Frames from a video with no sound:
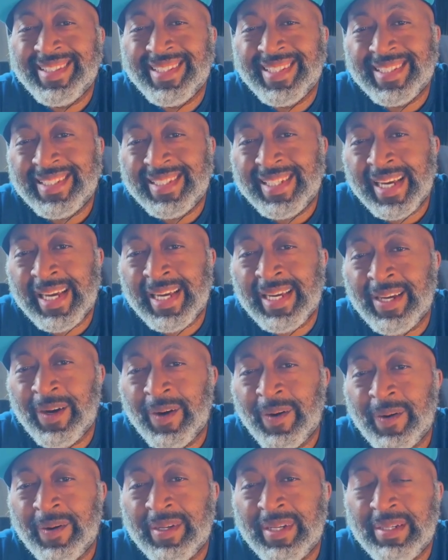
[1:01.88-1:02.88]
Today
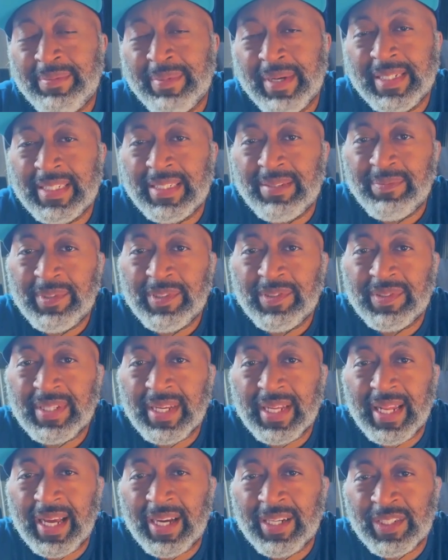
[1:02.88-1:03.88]
on the Major
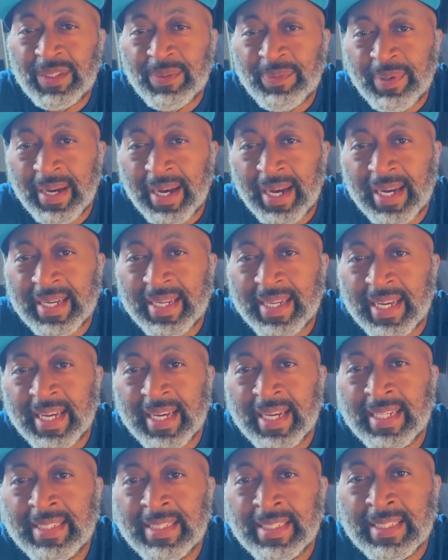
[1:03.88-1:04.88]
Music Lounge
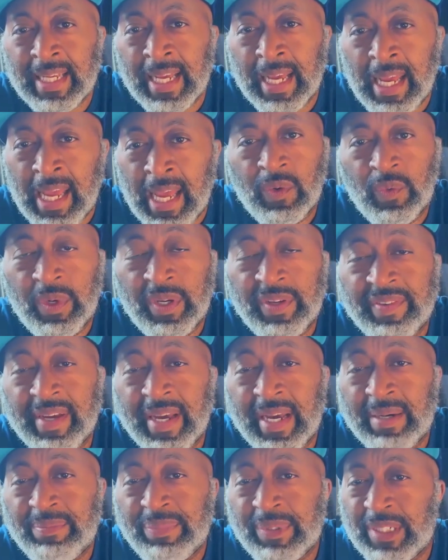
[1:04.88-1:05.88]
podcast, we've
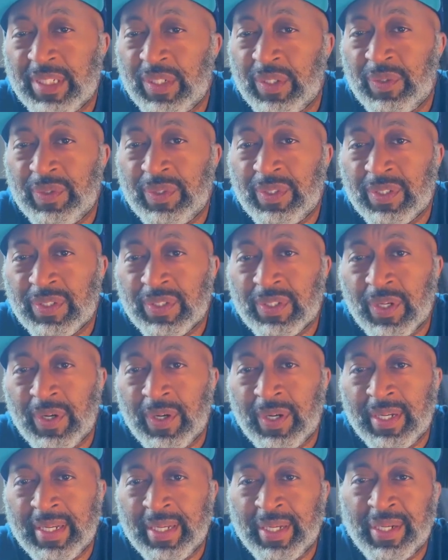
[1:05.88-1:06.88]
had producers
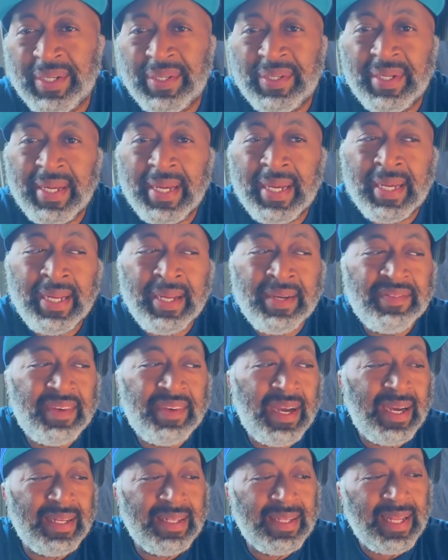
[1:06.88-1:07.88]
on here that have
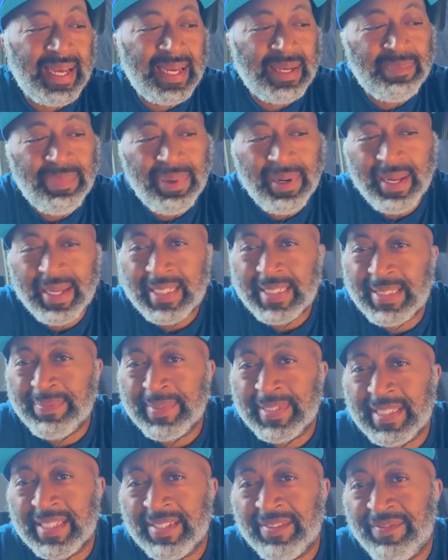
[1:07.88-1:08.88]
gotten like
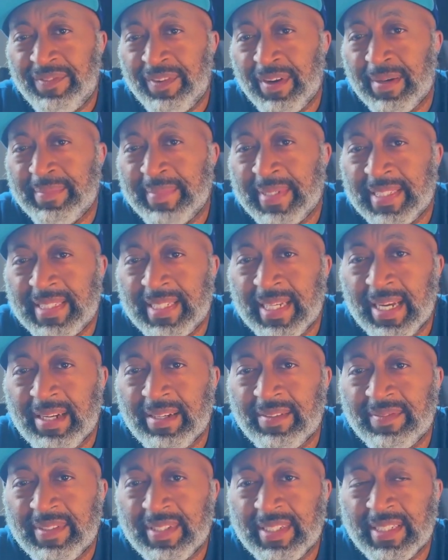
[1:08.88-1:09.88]
placements in film and
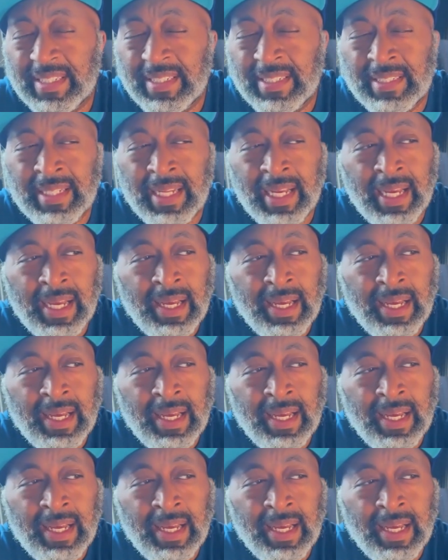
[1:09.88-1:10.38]
television.